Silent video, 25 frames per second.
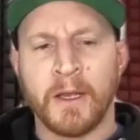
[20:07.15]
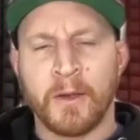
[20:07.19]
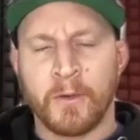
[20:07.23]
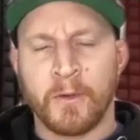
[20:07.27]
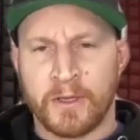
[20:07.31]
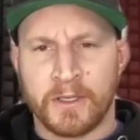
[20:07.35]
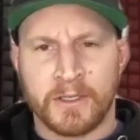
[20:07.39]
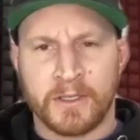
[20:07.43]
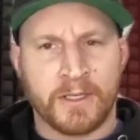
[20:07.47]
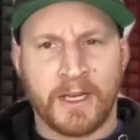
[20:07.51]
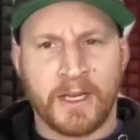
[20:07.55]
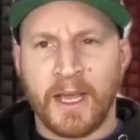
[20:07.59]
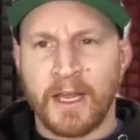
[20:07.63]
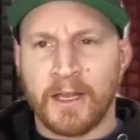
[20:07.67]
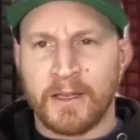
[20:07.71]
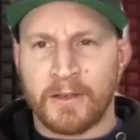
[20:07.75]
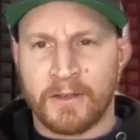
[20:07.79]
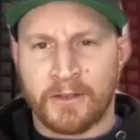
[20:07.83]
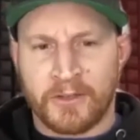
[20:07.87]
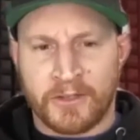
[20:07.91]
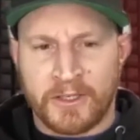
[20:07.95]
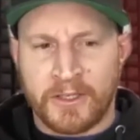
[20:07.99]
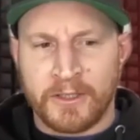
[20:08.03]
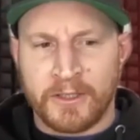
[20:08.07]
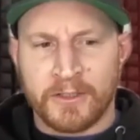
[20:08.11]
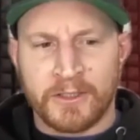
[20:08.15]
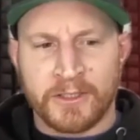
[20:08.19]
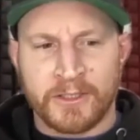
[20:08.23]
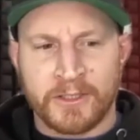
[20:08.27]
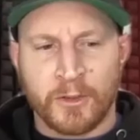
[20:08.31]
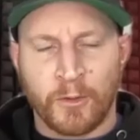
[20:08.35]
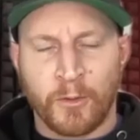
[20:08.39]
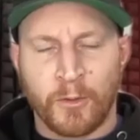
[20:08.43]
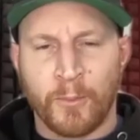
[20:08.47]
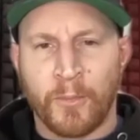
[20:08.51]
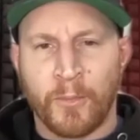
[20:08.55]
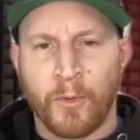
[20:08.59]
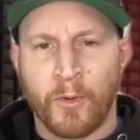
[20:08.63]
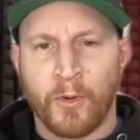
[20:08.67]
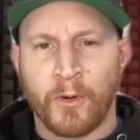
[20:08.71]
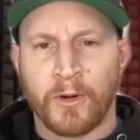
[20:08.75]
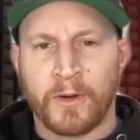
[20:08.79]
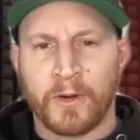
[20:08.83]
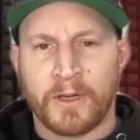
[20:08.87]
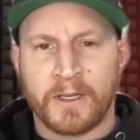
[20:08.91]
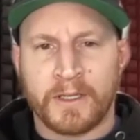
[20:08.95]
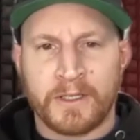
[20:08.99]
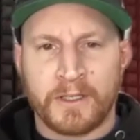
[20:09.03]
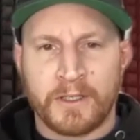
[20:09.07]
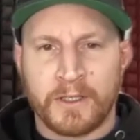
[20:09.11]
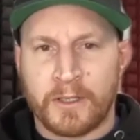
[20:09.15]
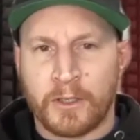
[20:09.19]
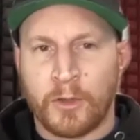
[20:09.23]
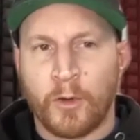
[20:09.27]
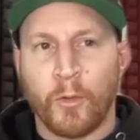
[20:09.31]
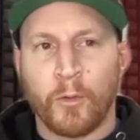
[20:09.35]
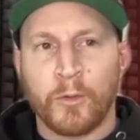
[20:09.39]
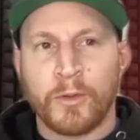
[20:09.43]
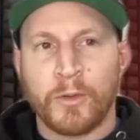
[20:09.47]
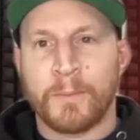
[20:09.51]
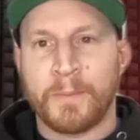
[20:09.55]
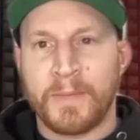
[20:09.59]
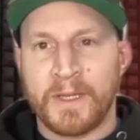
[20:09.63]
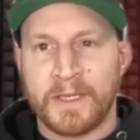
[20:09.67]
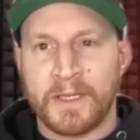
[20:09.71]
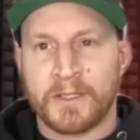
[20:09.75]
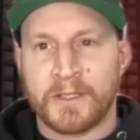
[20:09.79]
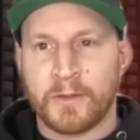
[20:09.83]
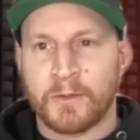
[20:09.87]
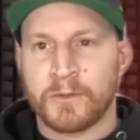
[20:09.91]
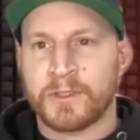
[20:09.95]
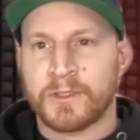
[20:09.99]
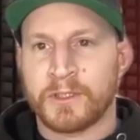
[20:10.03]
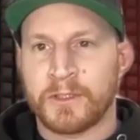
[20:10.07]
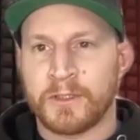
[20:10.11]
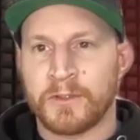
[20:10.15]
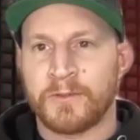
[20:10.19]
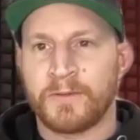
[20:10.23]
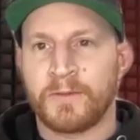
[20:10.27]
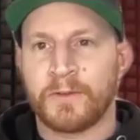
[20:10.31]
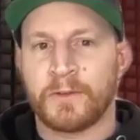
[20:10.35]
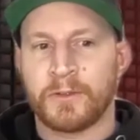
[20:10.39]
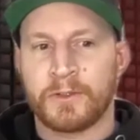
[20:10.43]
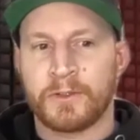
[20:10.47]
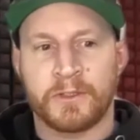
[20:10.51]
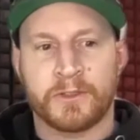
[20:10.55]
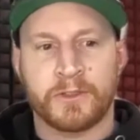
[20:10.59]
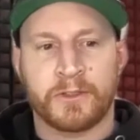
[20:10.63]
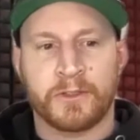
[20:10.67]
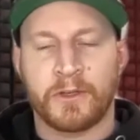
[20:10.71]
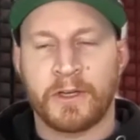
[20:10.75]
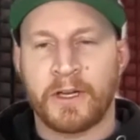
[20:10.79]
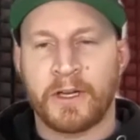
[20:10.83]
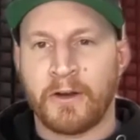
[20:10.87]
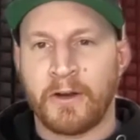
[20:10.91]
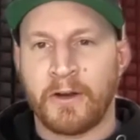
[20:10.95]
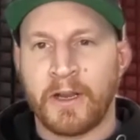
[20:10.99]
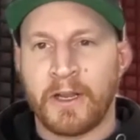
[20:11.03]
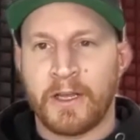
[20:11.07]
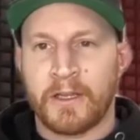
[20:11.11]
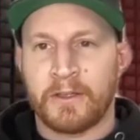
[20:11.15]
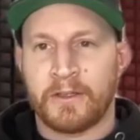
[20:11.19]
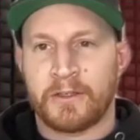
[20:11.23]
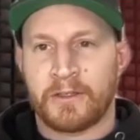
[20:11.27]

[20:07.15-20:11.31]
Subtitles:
because again, skill is so important, because you can only be so skillful in a certain area, and there's